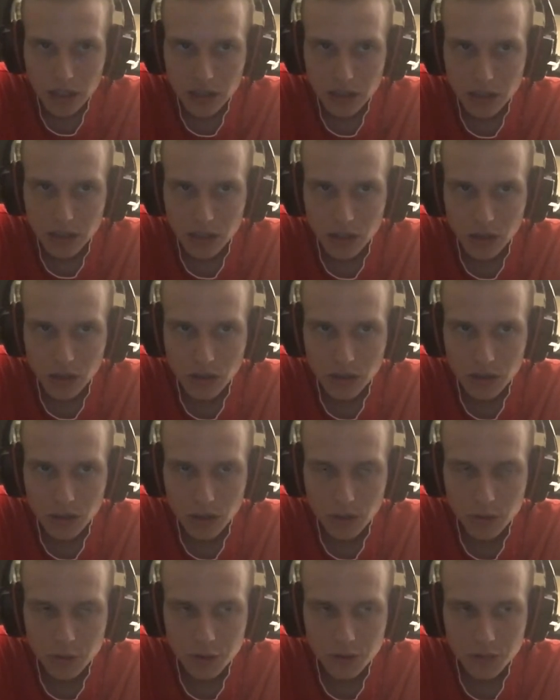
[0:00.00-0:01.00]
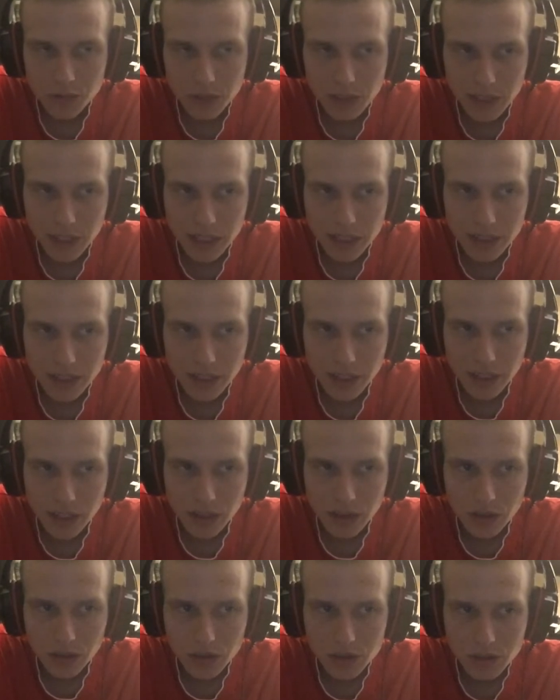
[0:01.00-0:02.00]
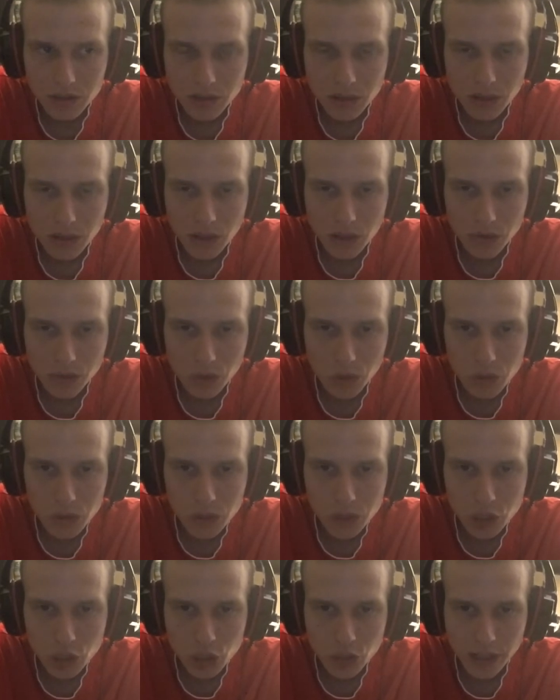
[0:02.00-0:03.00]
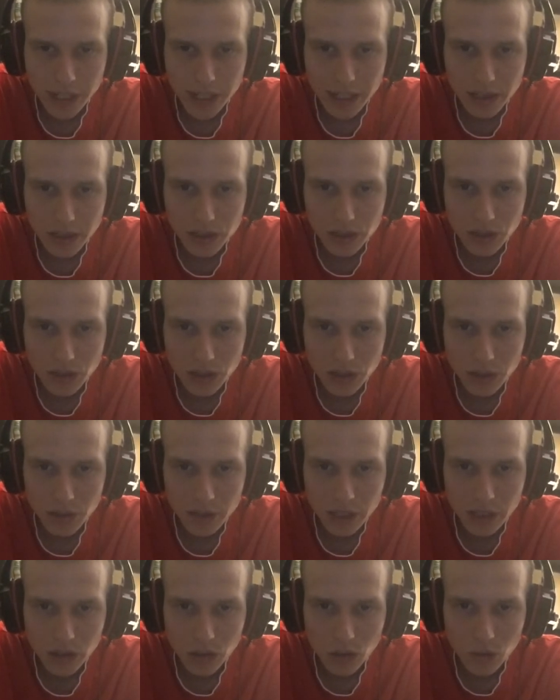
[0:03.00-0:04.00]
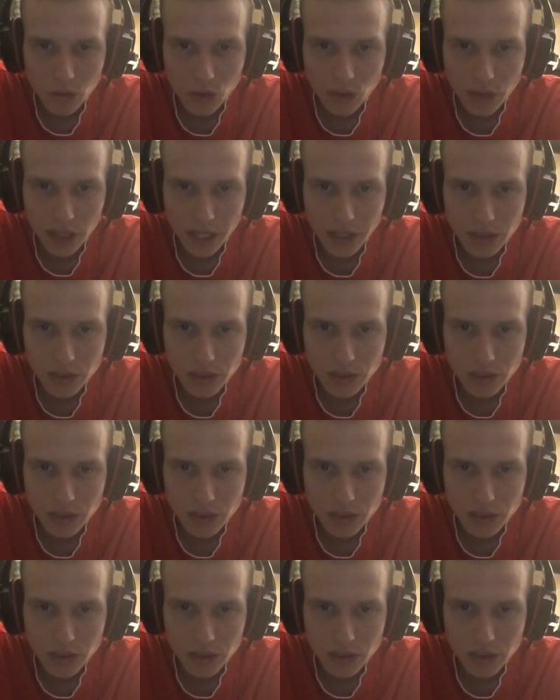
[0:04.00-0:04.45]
So in terms of details of who is traded, so let me go over that.